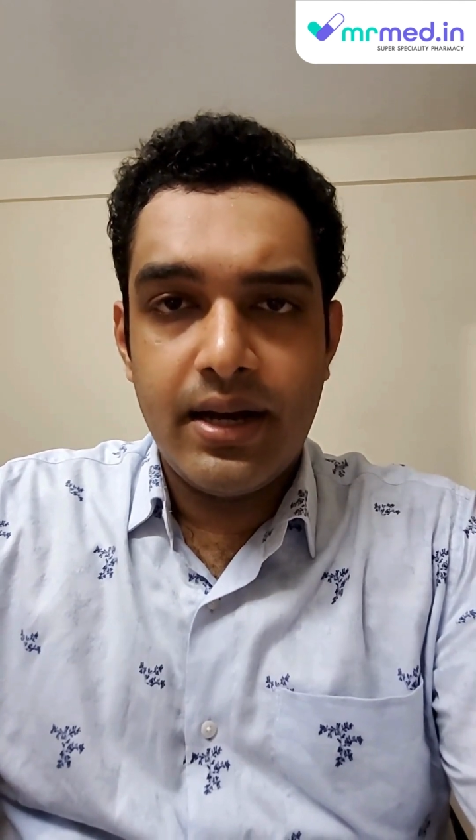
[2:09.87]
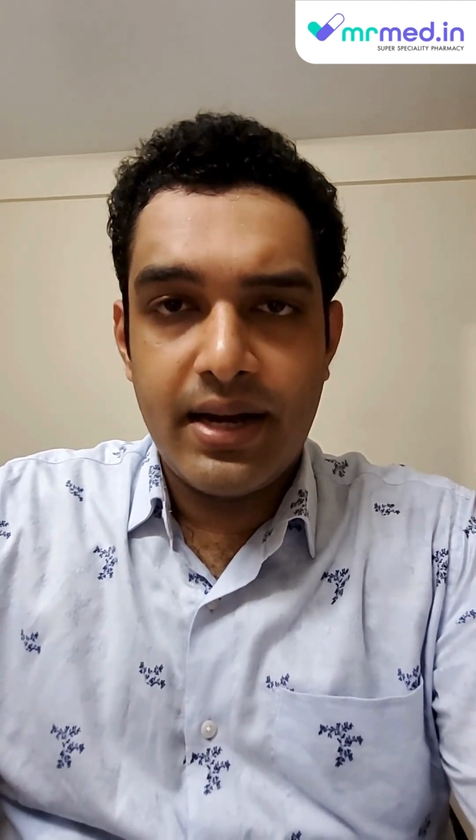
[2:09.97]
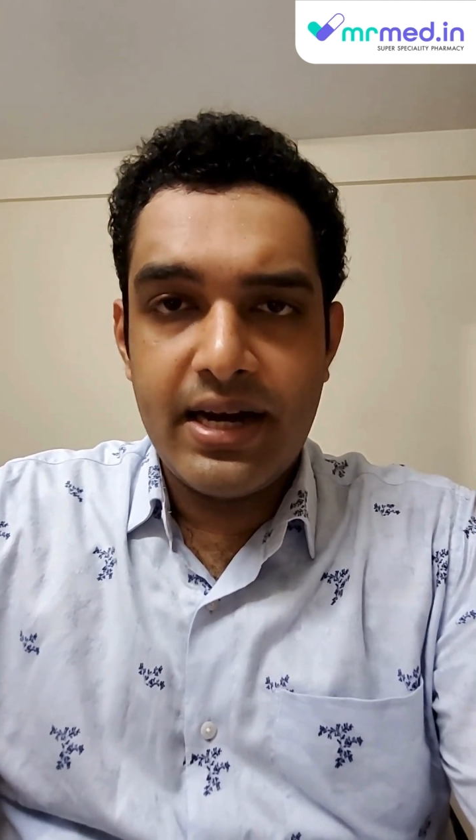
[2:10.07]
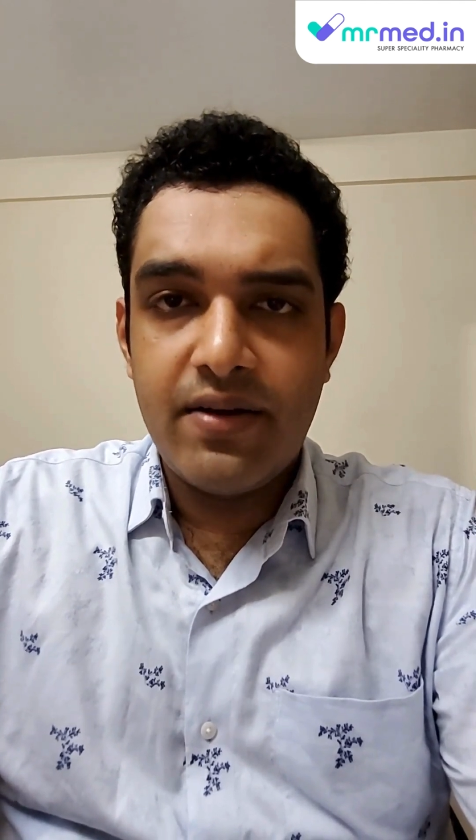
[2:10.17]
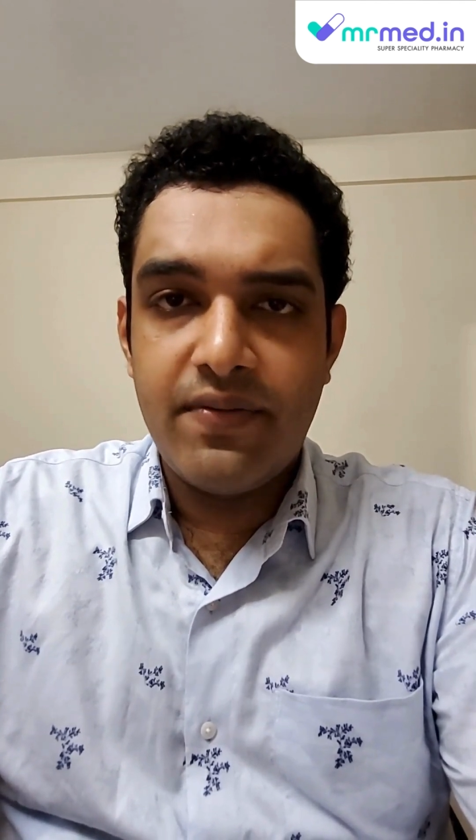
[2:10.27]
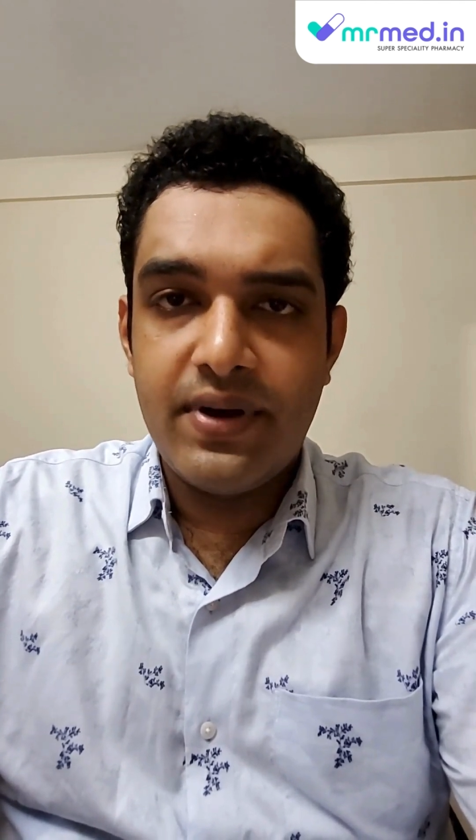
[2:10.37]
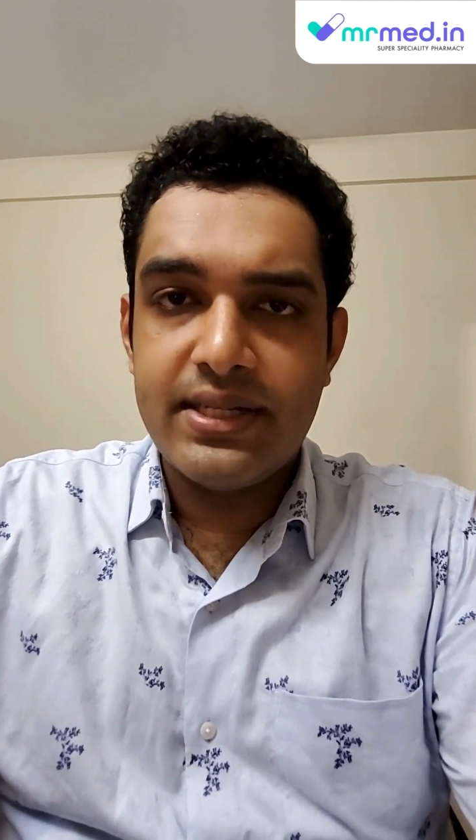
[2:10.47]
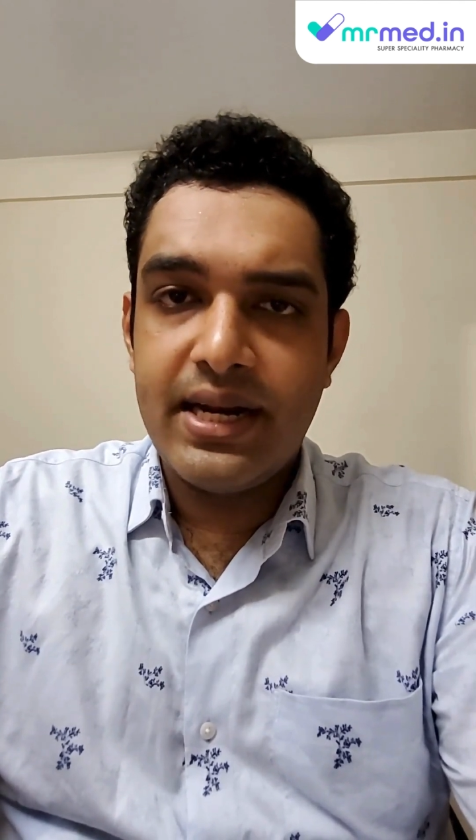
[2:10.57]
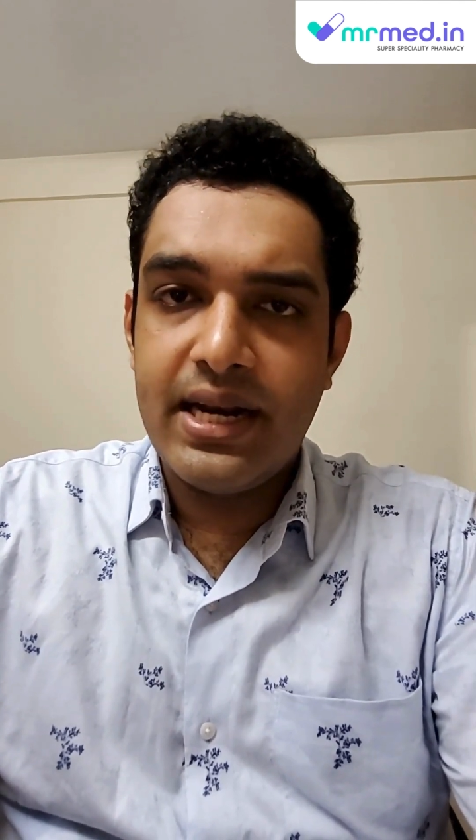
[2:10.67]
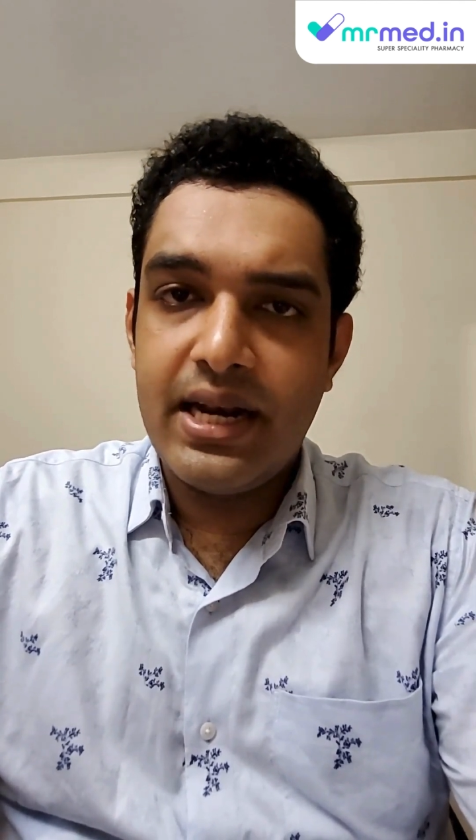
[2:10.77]
renal
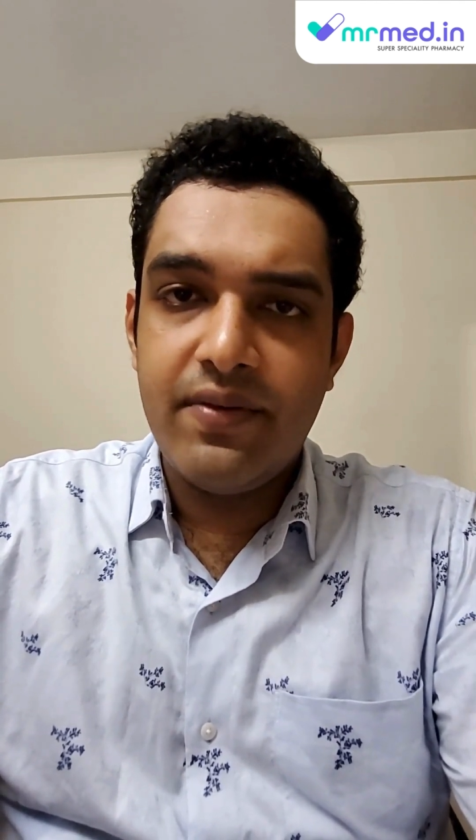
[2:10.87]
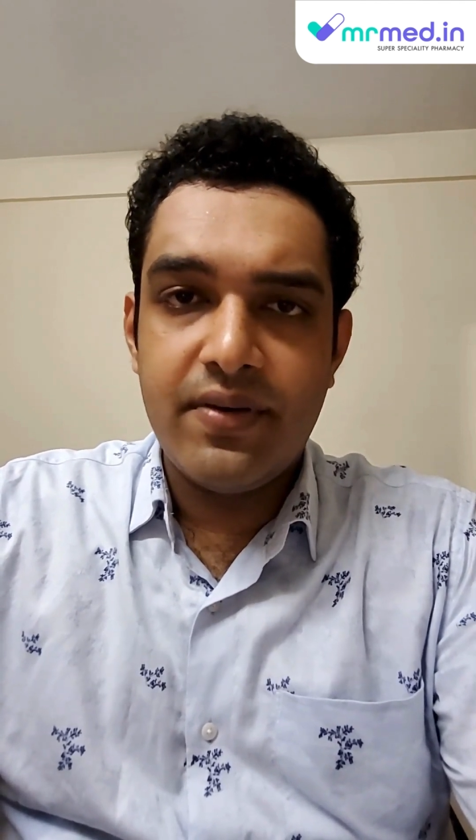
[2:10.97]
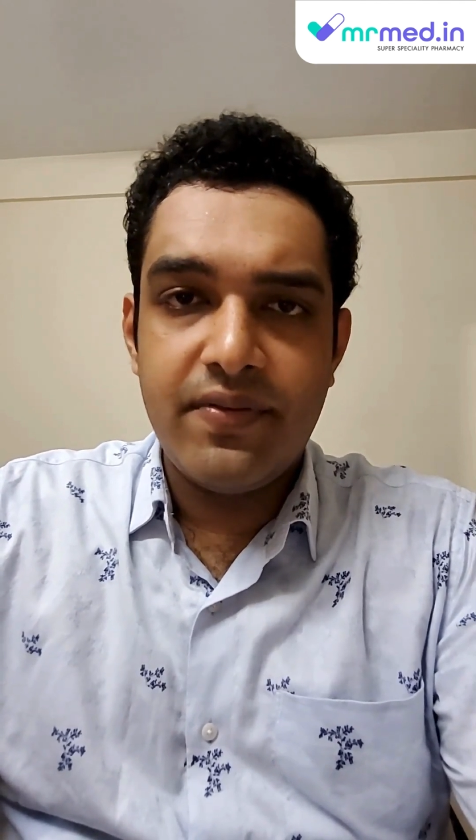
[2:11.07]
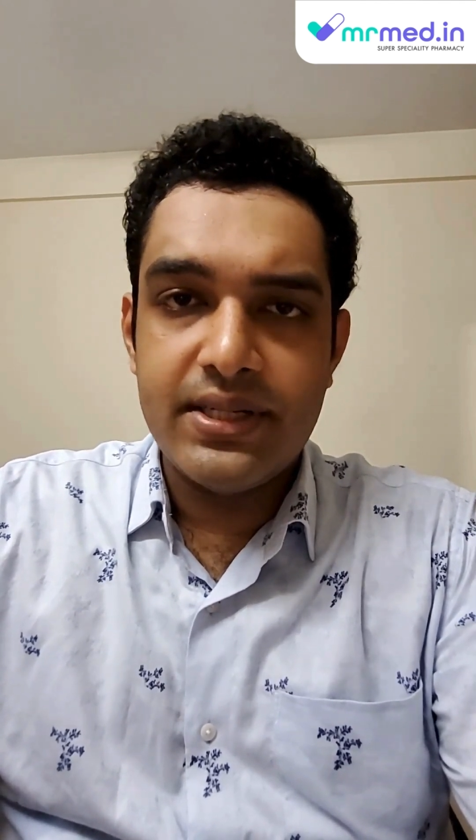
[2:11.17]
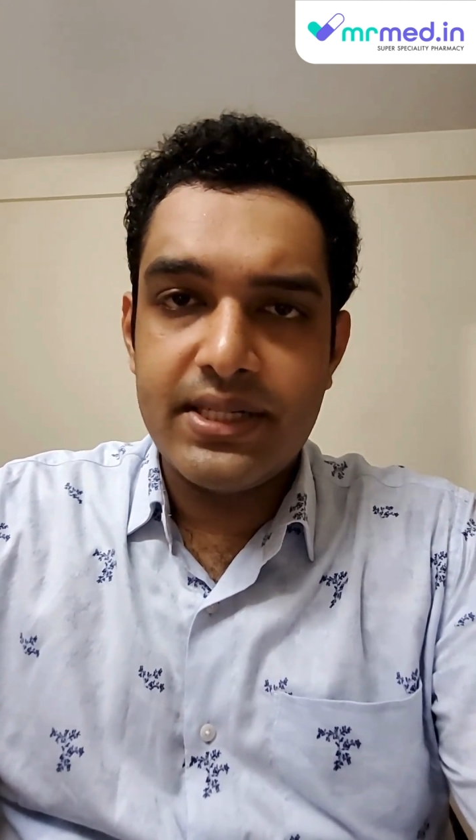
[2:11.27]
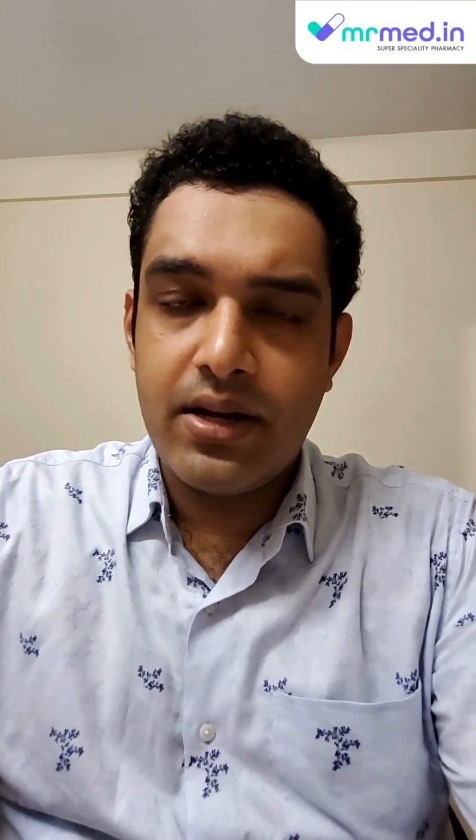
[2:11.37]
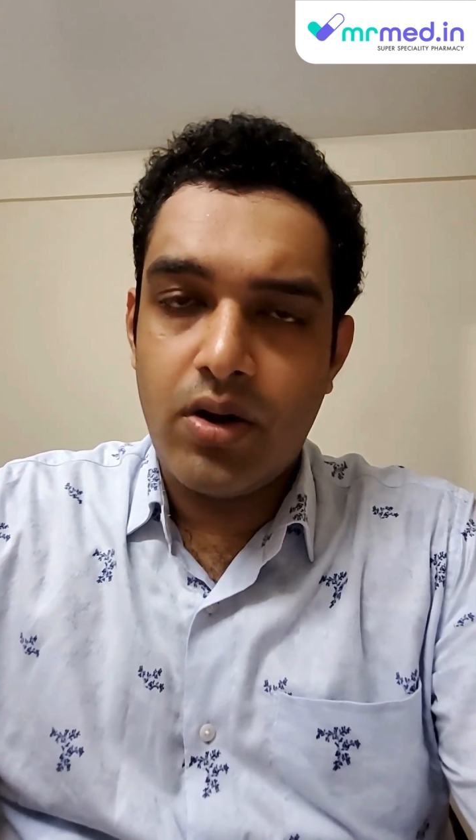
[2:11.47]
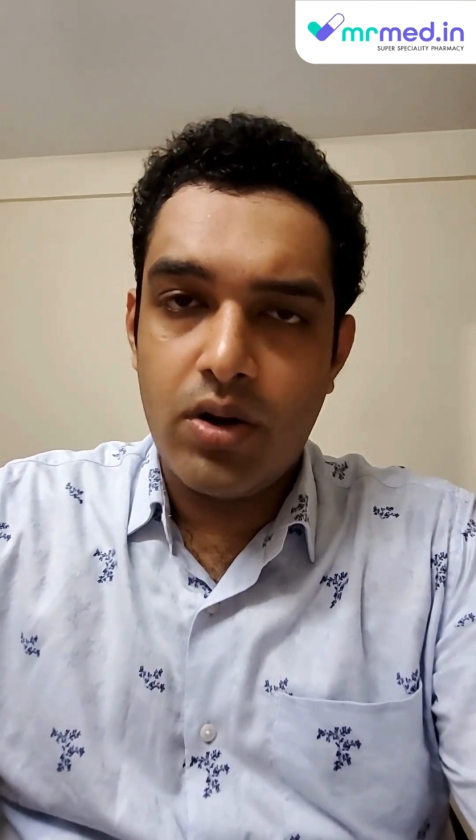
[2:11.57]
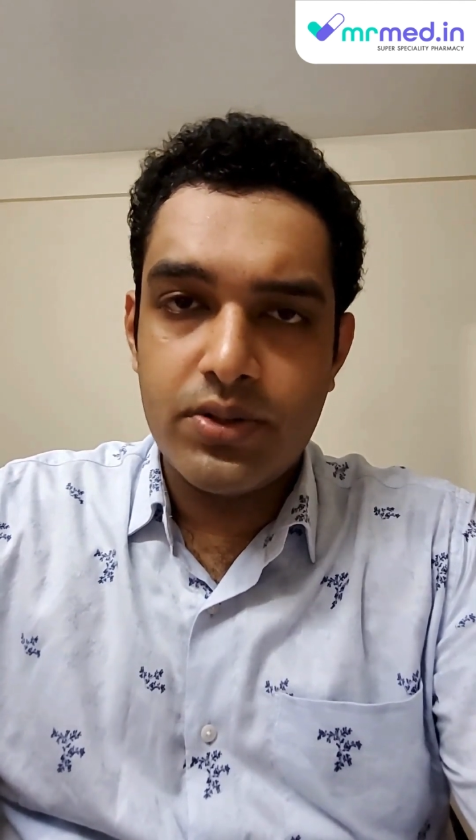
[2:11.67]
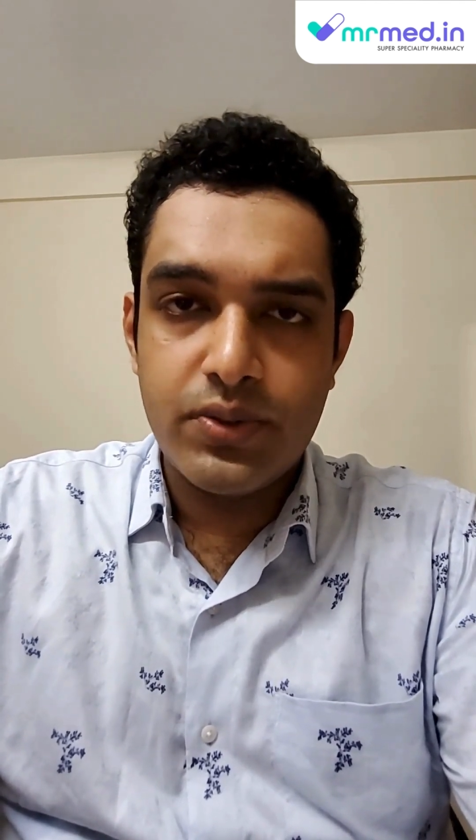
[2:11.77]
function, and liver function
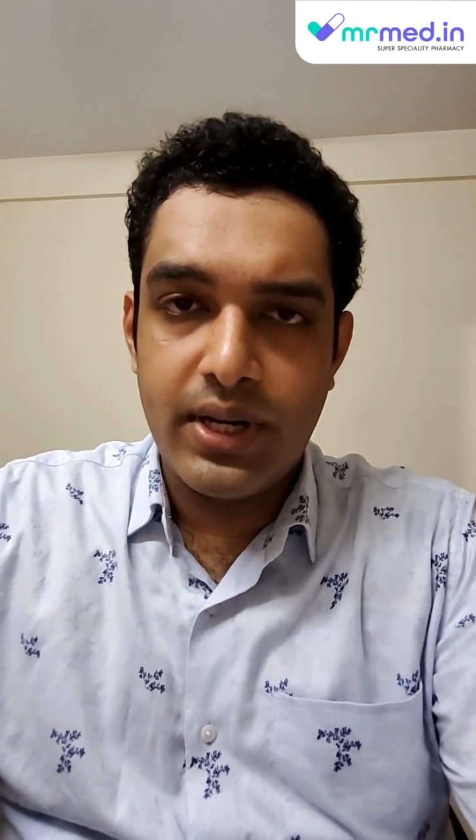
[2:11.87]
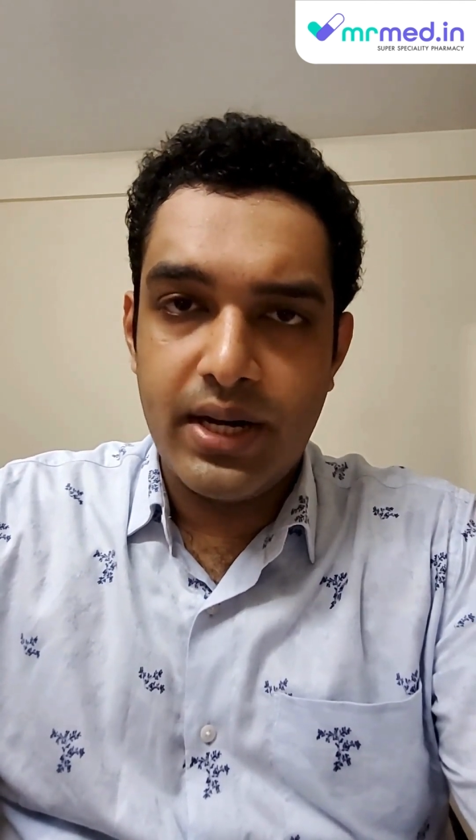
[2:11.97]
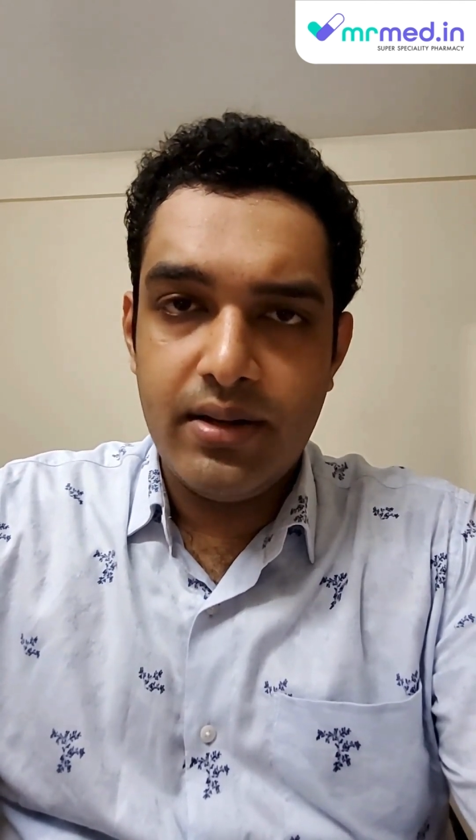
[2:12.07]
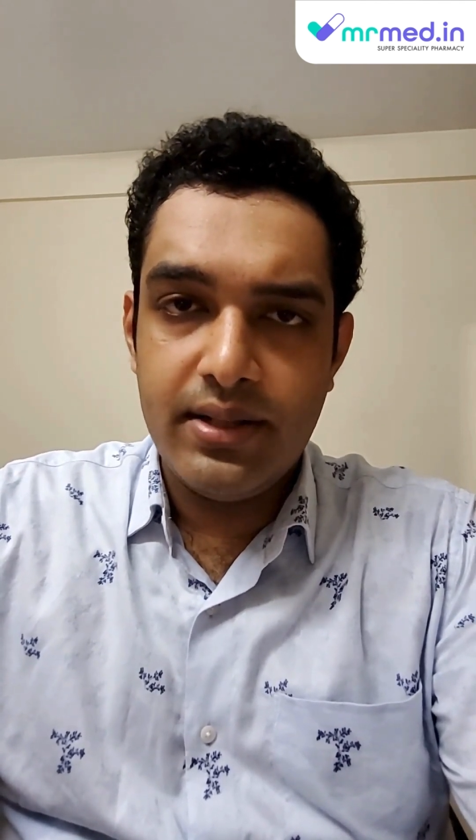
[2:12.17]
are also done.